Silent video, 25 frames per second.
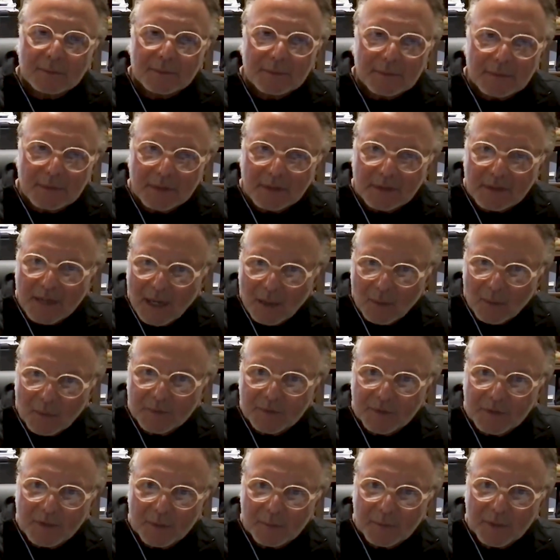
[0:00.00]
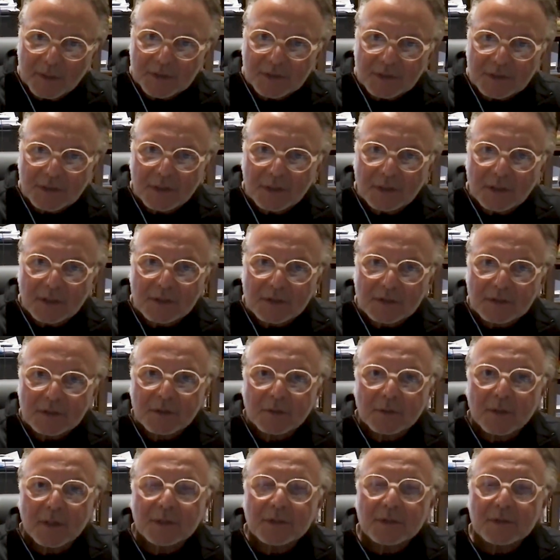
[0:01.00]
the budgetary
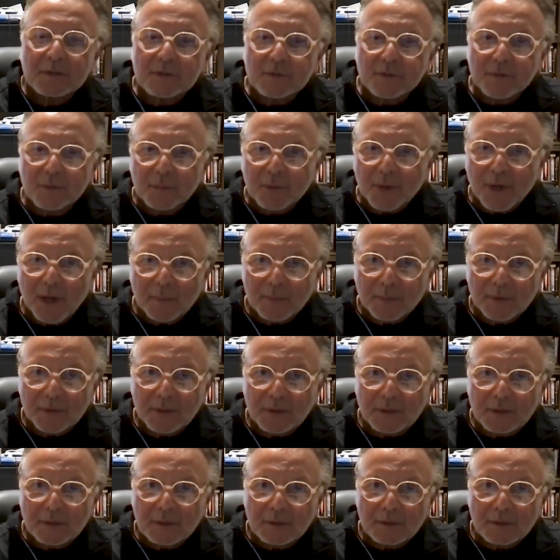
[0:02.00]
considerations of the property,